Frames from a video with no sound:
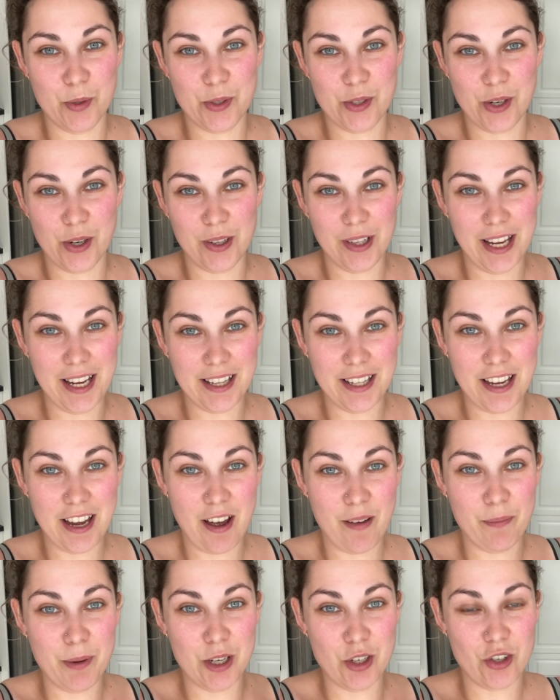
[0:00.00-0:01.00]
So lately
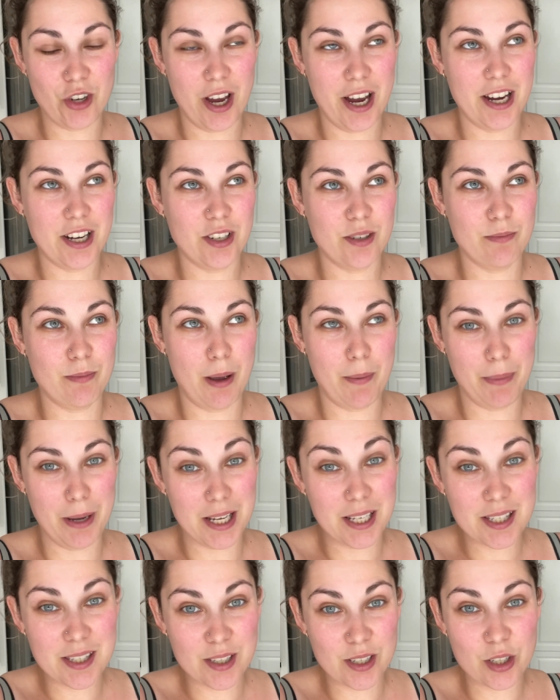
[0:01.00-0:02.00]
I've been trying my
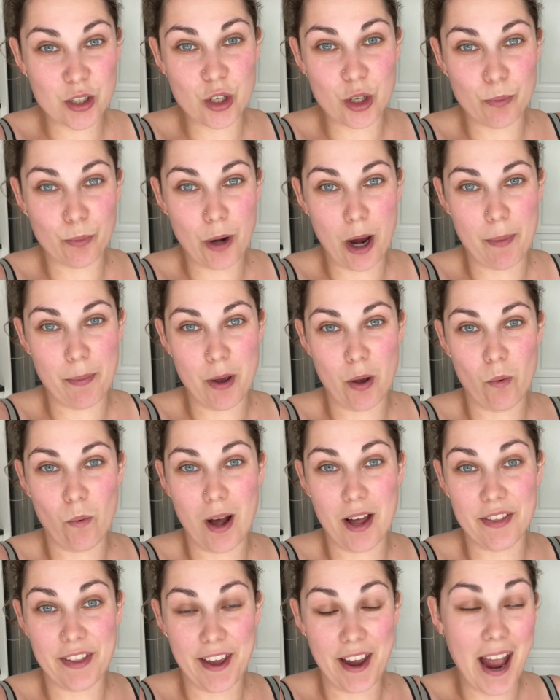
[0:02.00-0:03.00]
best to prep it
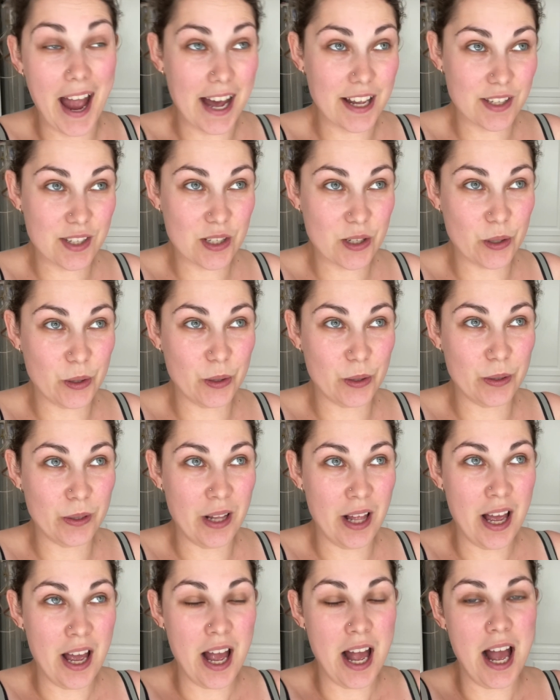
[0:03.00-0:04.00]
while they're at school
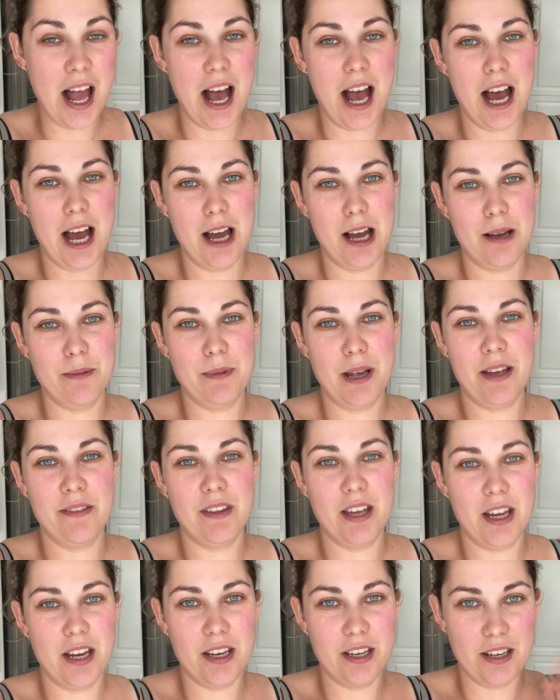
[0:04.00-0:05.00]
and
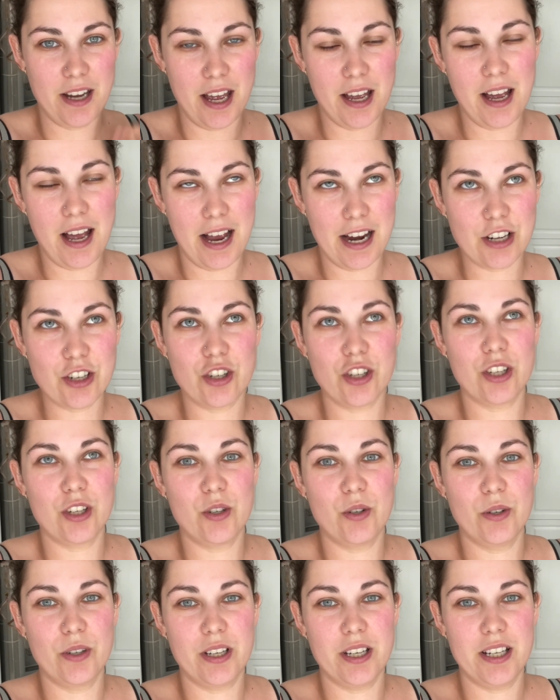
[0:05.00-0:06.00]
then actually
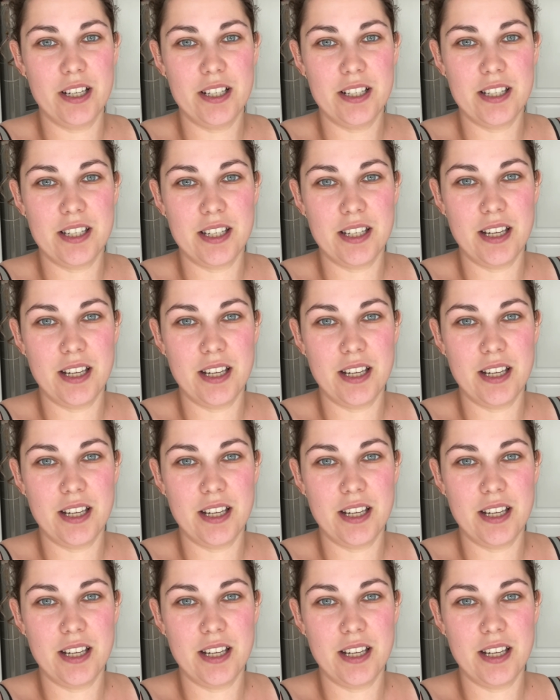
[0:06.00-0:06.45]
cook it